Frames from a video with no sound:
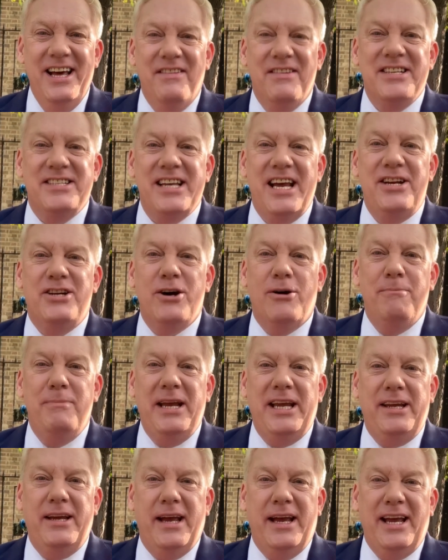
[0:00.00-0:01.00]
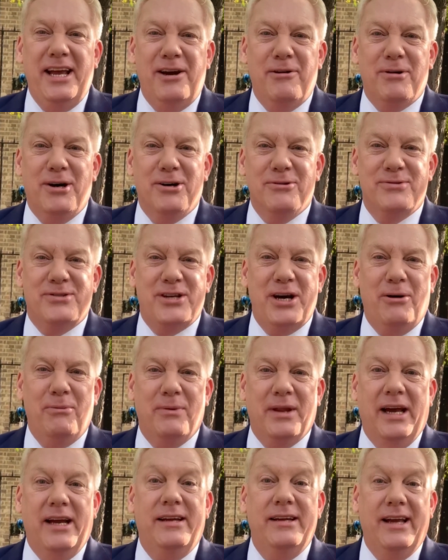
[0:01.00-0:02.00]
They say don't meet your heroes,
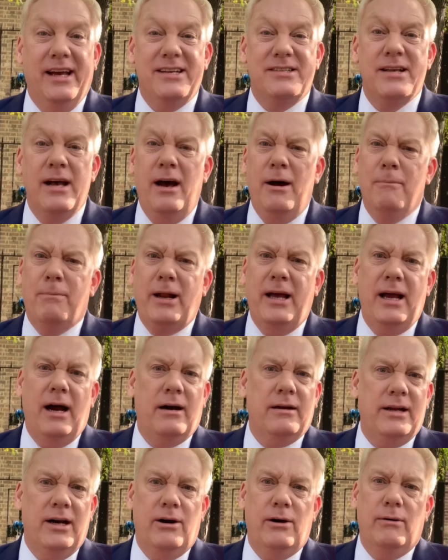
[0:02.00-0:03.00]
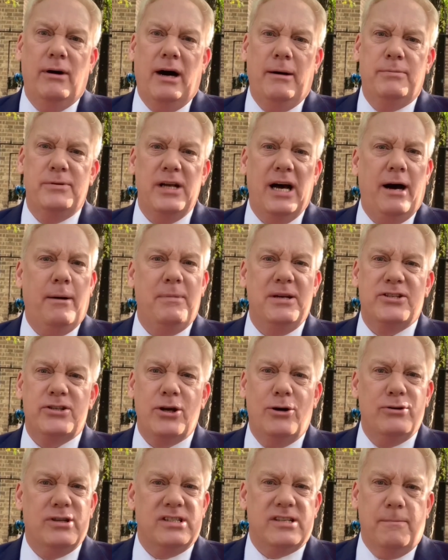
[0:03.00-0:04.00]
don't they? Yes, please. I know, I'll be
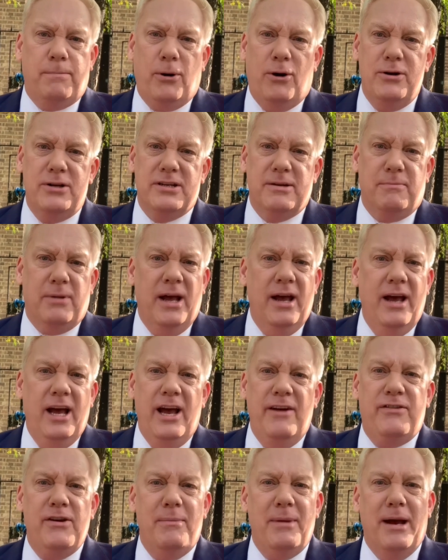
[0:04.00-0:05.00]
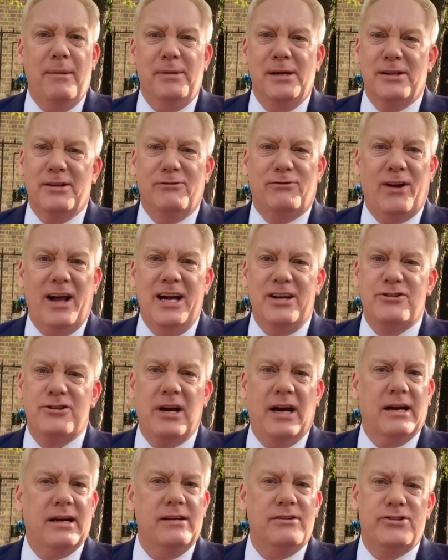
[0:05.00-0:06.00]
so disappointed if you met me in the flesh,
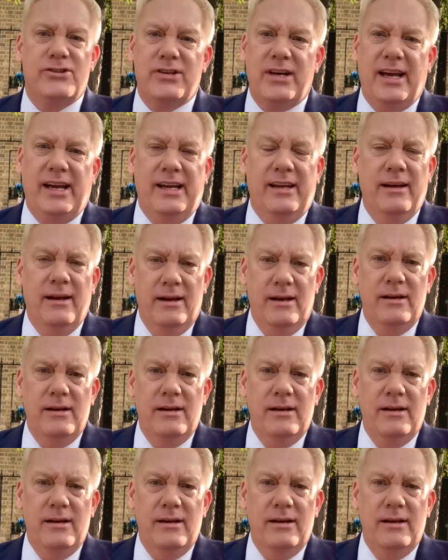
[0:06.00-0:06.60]
I can see.